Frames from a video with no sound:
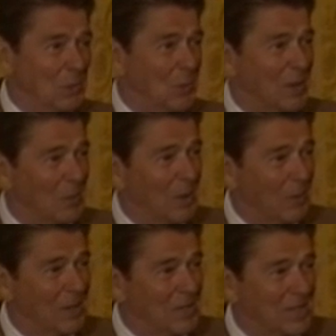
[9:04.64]
What, what,
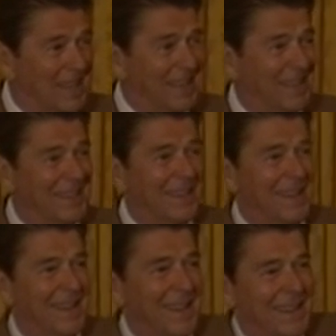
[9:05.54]
what did he say?
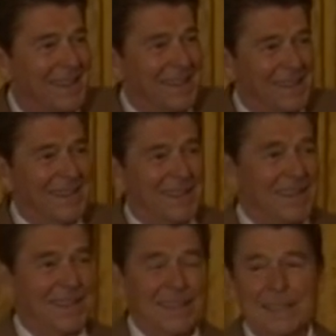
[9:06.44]
And
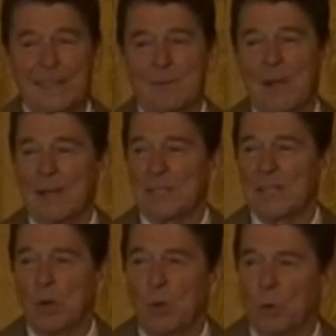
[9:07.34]
the kid says, Rock
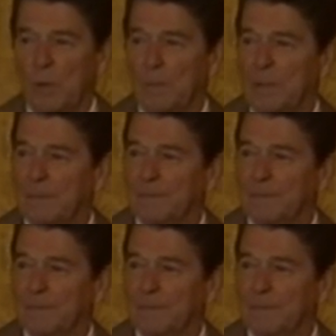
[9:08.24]
says, hold him.